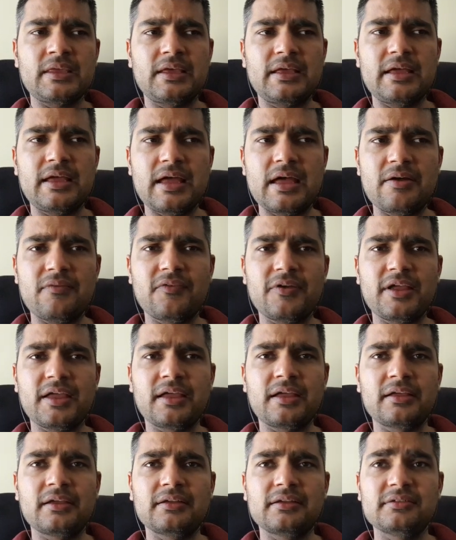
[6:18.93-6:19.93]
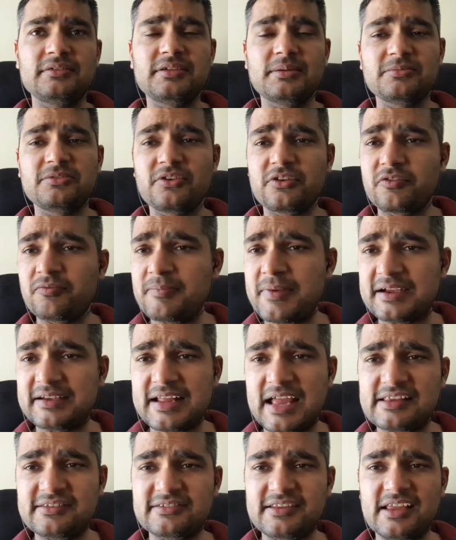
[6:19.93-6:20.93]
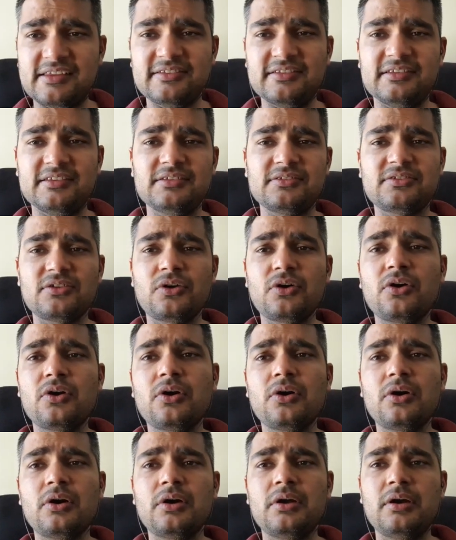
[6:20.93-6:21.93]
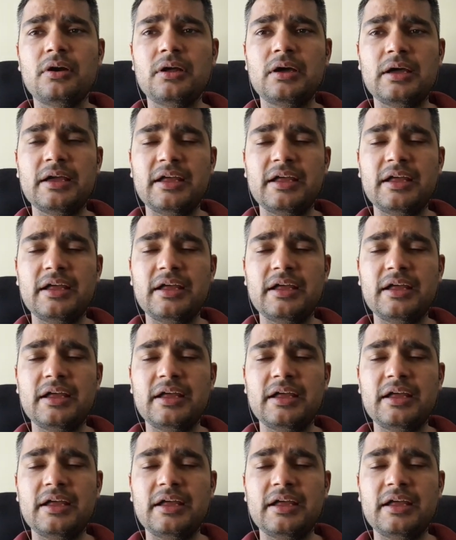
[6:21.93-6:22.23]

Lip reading: having some sort of metastasis or